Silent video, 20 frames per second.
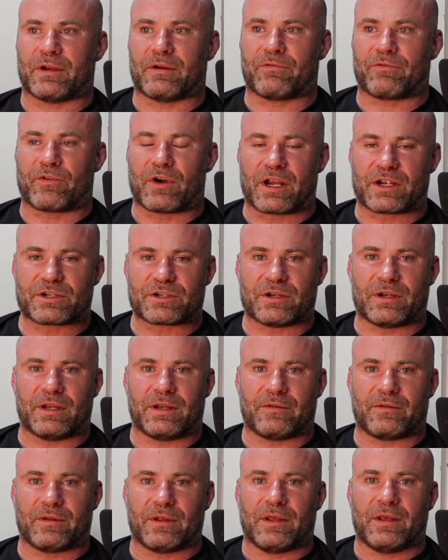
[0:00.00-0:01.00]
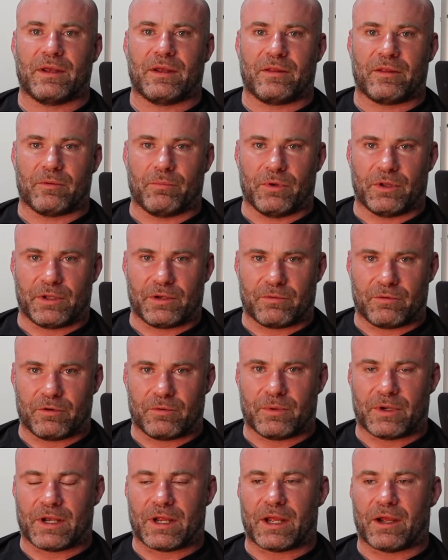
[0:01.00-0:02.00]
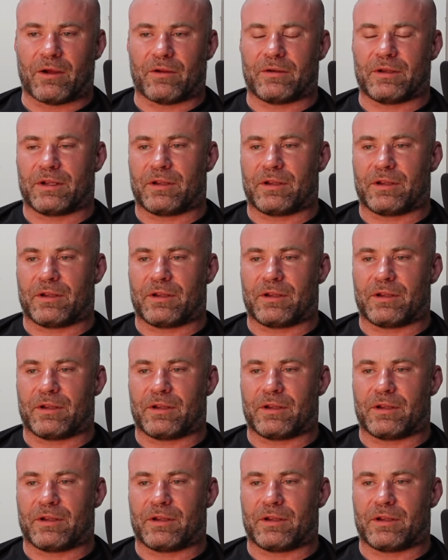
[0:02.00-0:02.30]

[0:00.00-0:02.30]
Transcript: fractionate the bilirubin out.